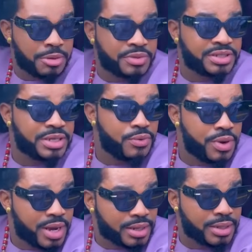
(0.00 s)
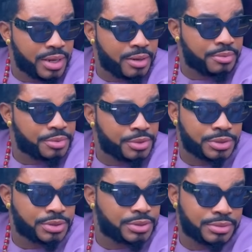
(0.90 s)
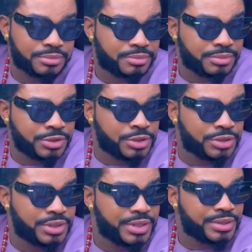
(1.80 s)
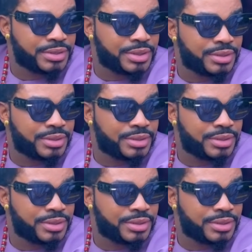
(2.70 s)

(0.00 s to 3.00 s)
If there's any way I can help, you just say it.